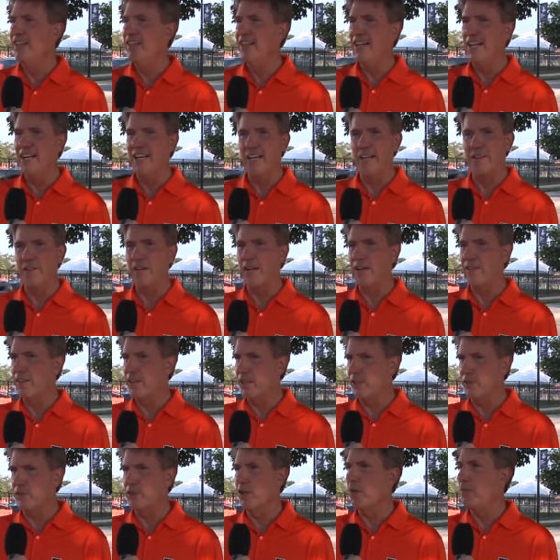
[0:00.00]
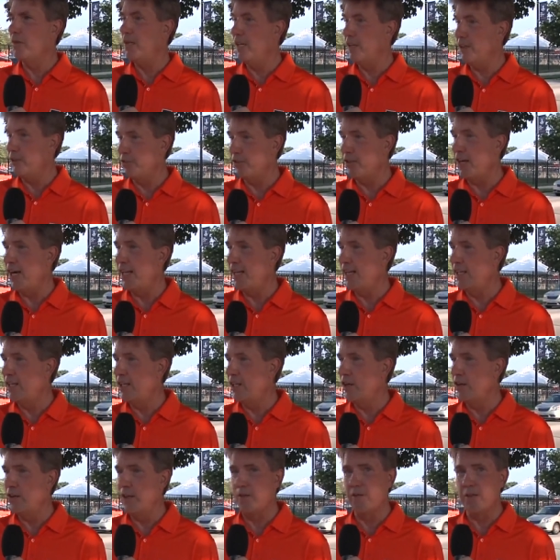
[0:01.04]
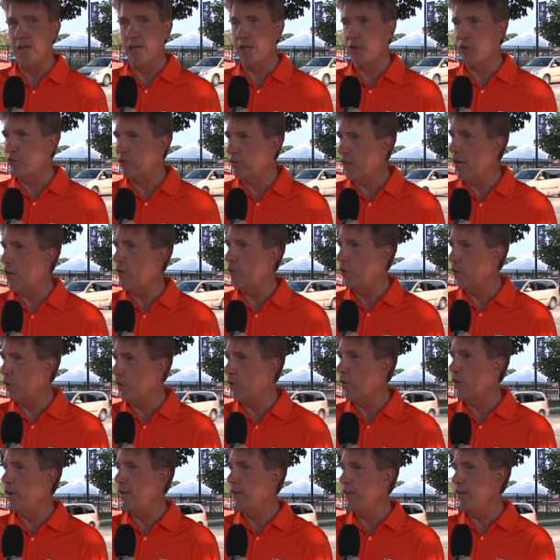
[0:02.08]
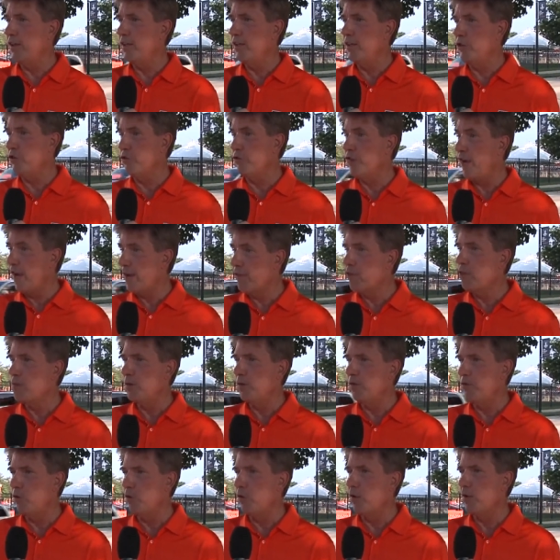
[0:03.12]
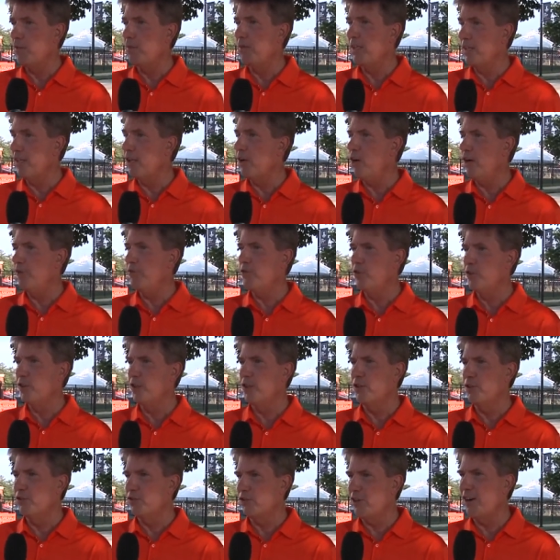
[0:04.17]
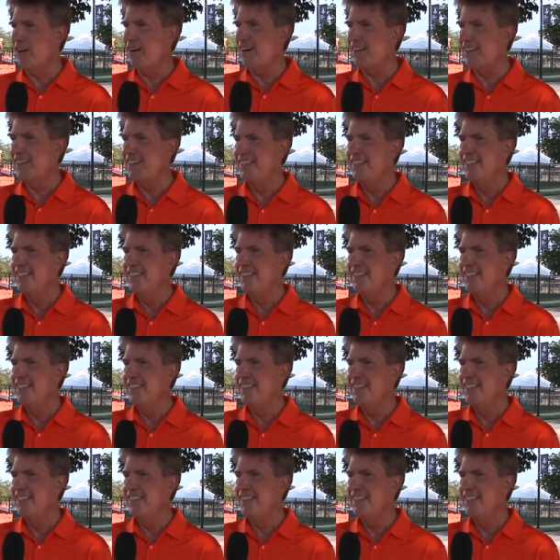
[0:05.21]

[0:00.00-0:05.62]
Uh, I think it's going to be an exciting year. They've got a schedule early that is favorable for them to get off to a good start.